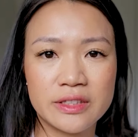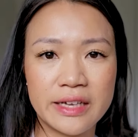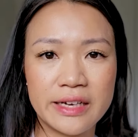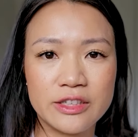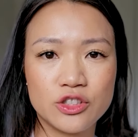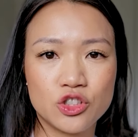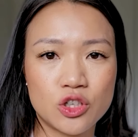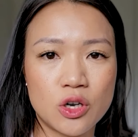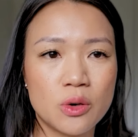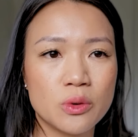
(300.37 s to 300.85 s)

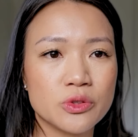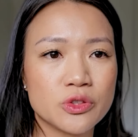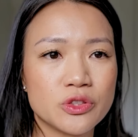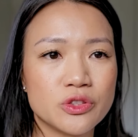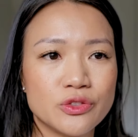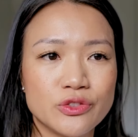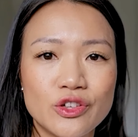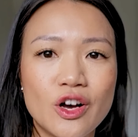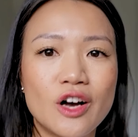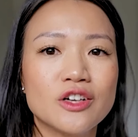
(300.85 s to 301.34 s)
they
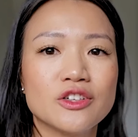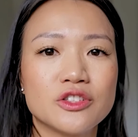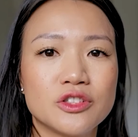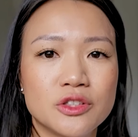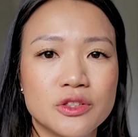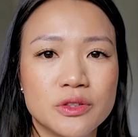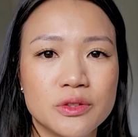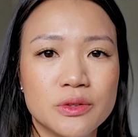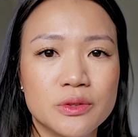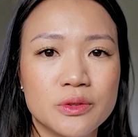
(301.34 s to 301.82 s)
chose not
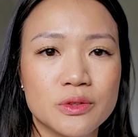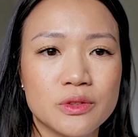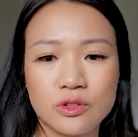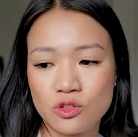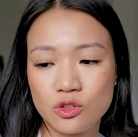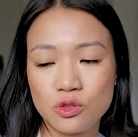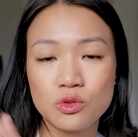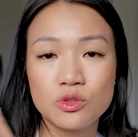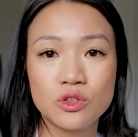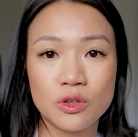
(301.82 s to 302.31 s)
to
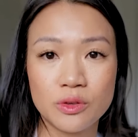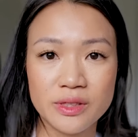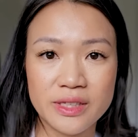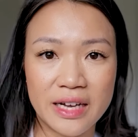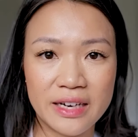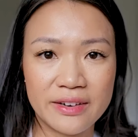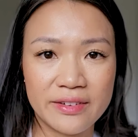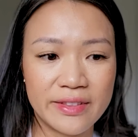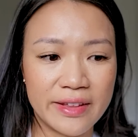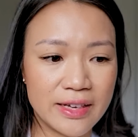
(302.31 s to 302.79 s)
do those
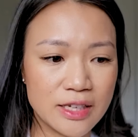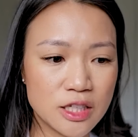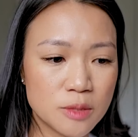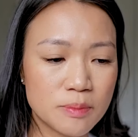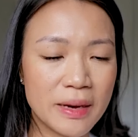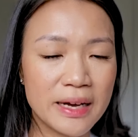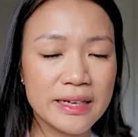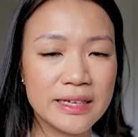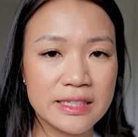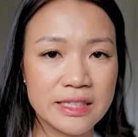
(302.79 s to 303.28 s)
kind of things,
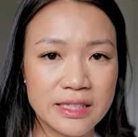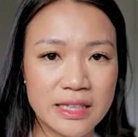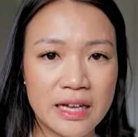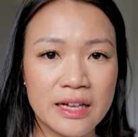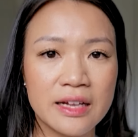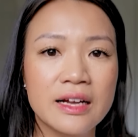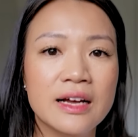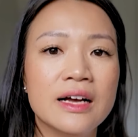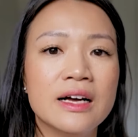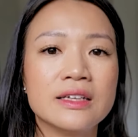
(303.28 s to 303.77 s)
but
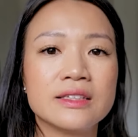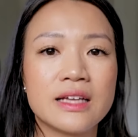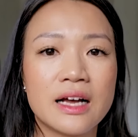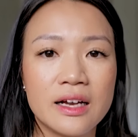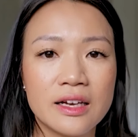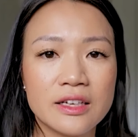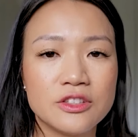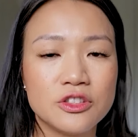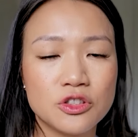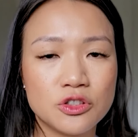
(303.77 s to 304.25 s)
instead
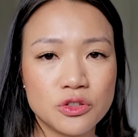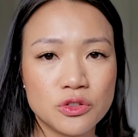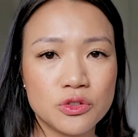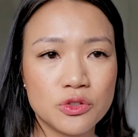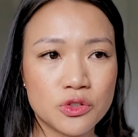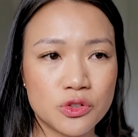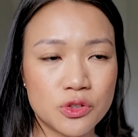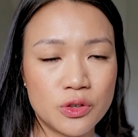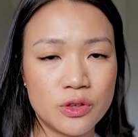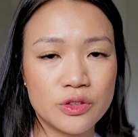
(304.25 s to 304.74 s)
telling you to
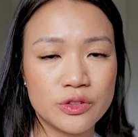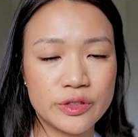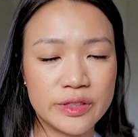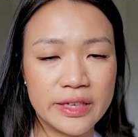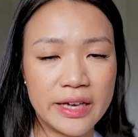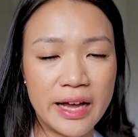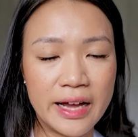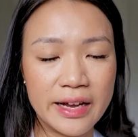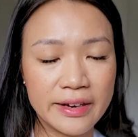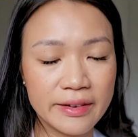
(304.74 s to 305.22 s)
do
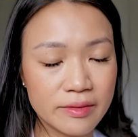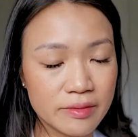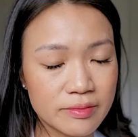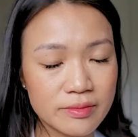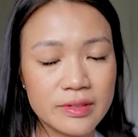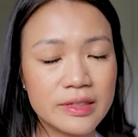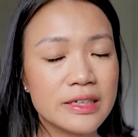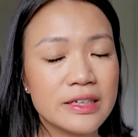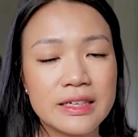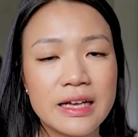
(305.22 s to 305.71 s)
surgery.
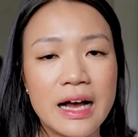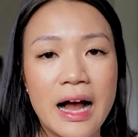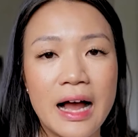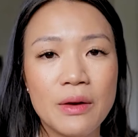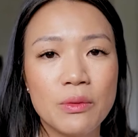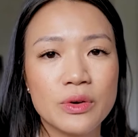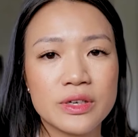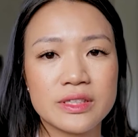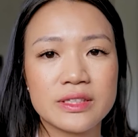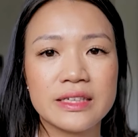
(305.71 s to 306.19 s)
And
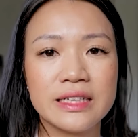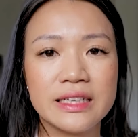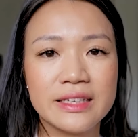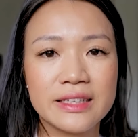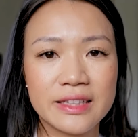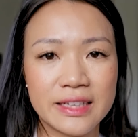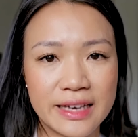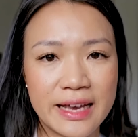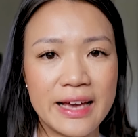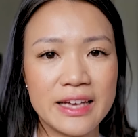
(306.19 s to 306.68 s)
I was in
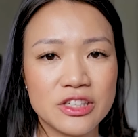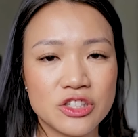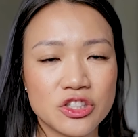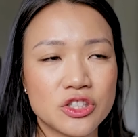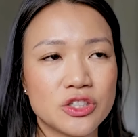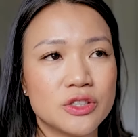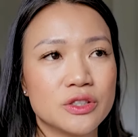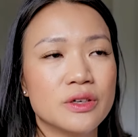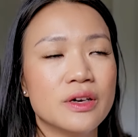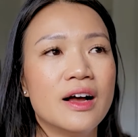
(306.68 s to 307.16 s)
the case
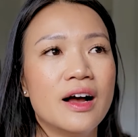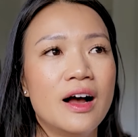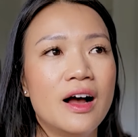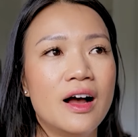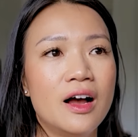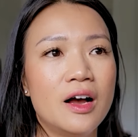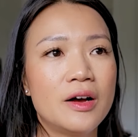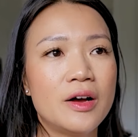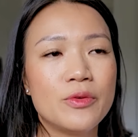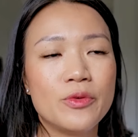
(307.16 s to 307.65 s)
too.
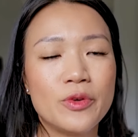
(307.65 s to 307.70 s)
I